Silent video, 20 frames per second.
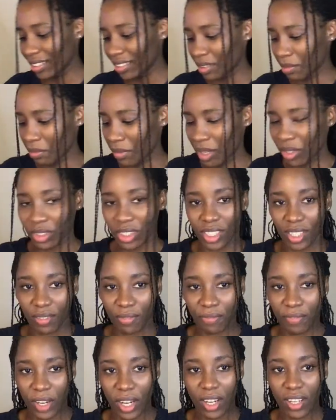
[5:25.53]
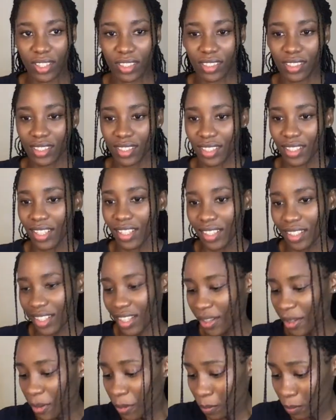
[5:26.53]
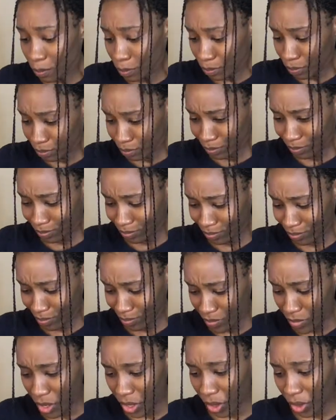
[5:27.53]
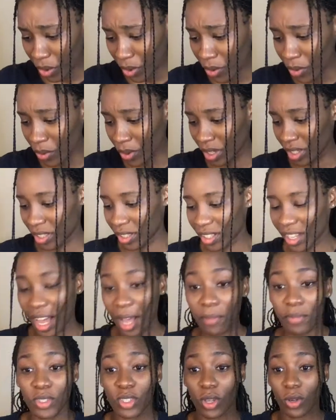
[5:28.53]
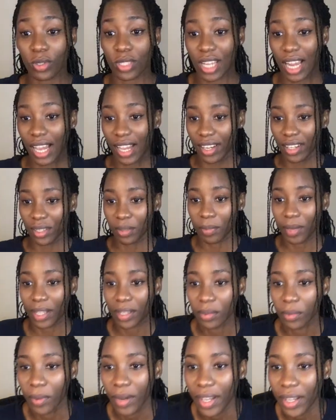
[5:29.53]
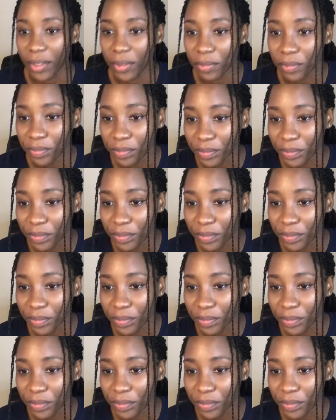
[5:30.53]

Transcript: mochi first. Oh, I'm so tired, by the way.